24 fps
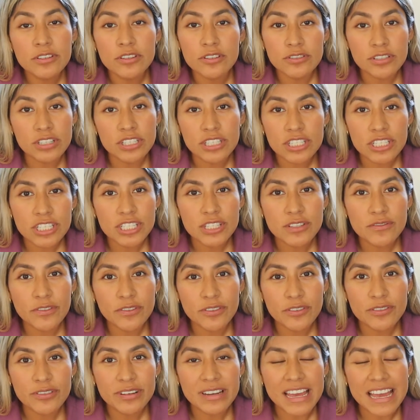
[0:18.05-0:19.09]
nutritious
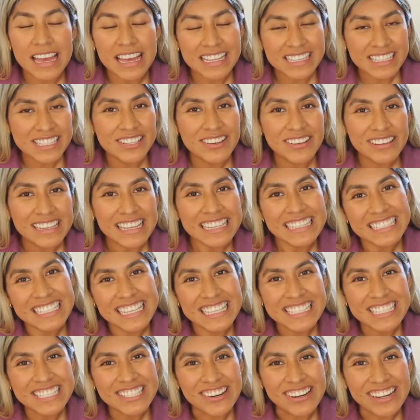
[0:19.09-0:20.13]
food. And so let's
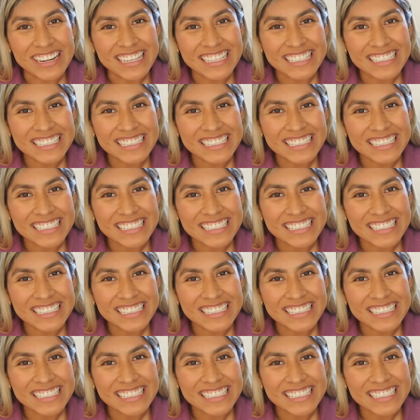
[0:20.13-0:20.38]
get started.